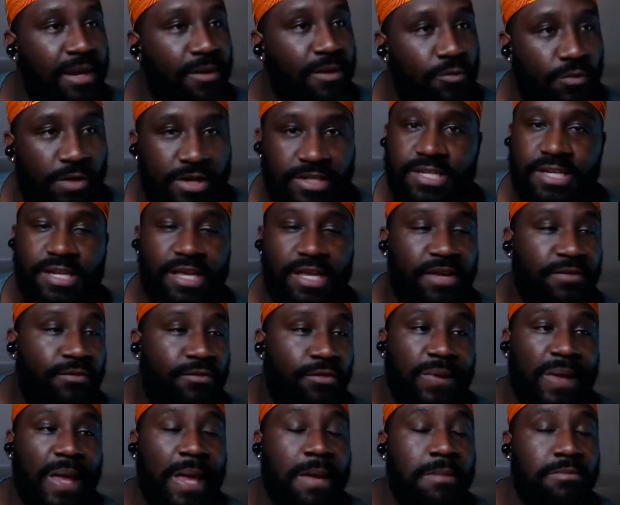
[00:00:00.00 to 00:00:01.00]
Resident Evil
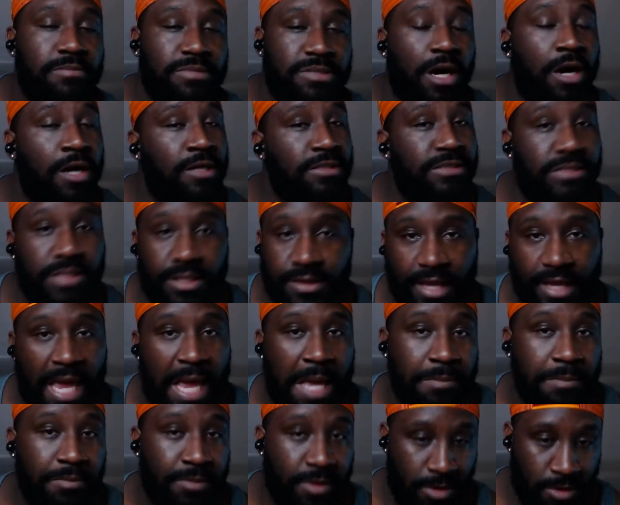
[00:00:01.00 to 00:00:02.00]
games onto the
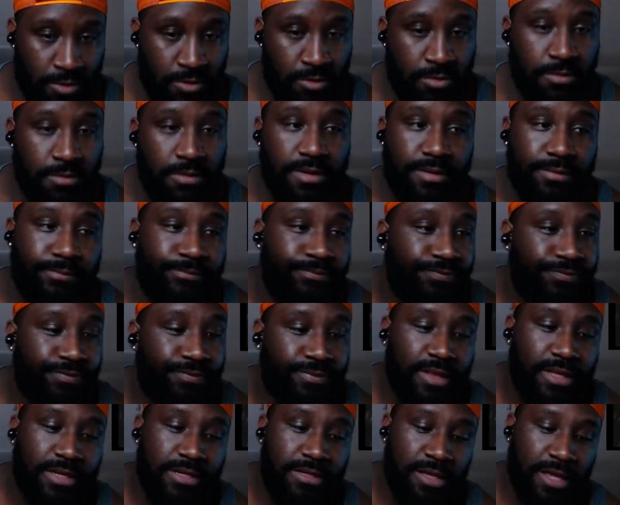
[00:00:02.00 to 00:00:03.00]
GameCube,
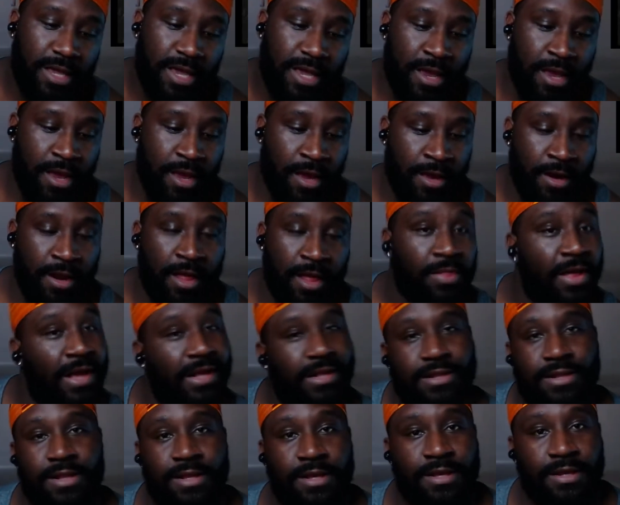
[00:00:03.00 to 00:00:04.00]
and I
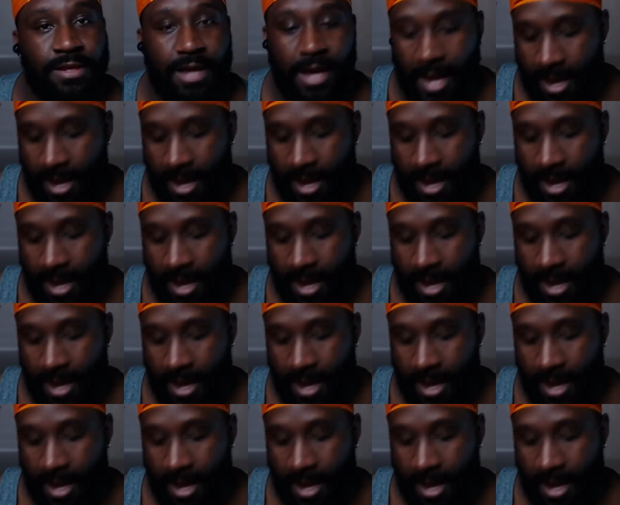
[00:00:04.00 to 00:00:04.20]
liked it.